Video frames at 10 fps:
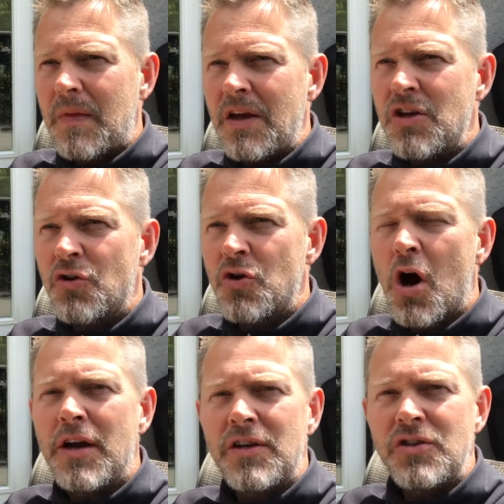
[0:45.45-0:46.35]
you're
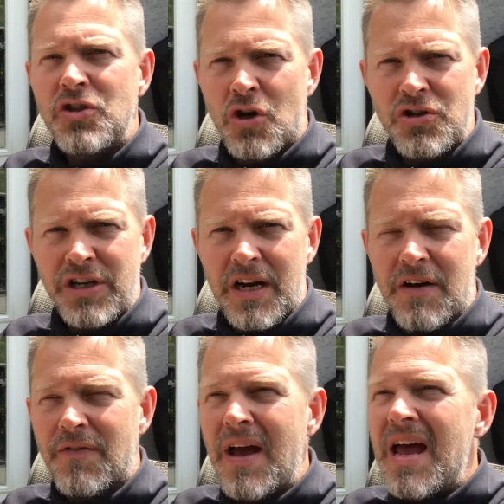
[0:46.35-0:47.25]
not charging
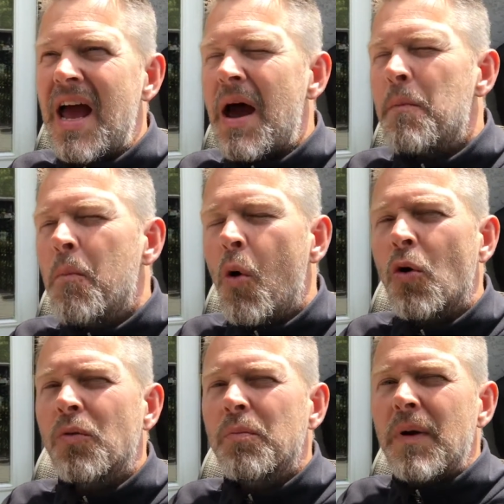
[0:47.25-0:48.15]
enough. More